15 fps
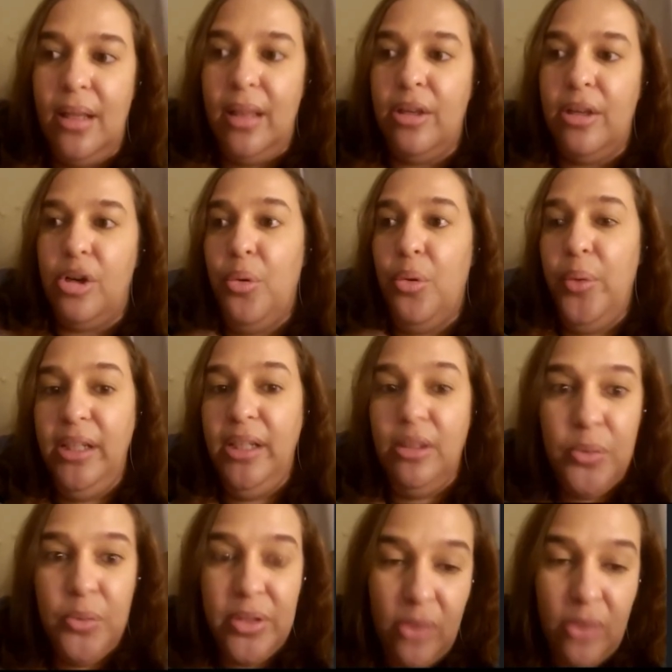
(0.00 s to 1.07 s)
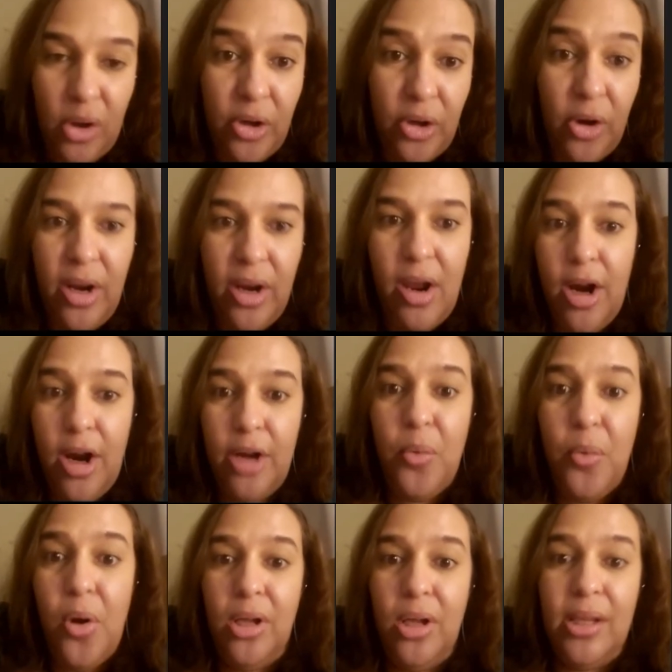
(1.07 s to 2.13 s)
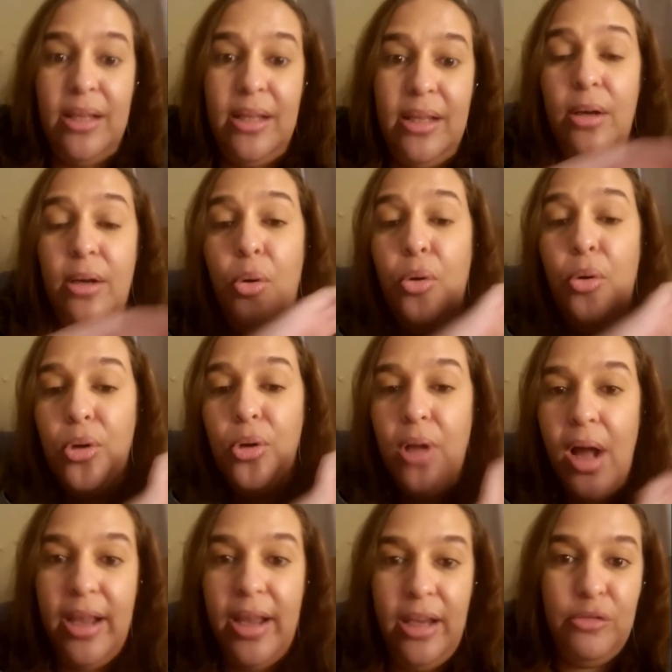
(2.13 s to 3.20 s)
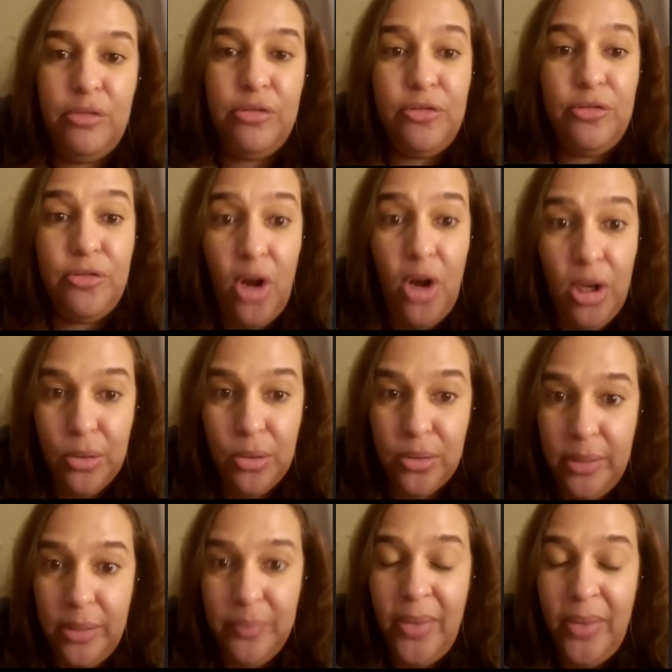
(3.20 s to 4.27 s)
the queen was on our guard wall and the whole hive followed